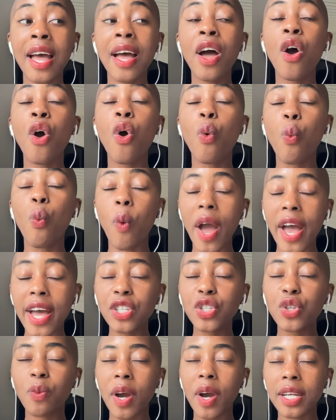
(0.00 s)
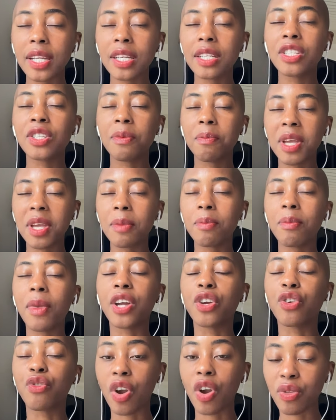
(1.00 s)
where do I need to meet my
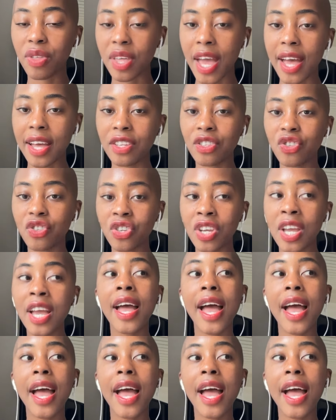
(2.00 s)
growth edge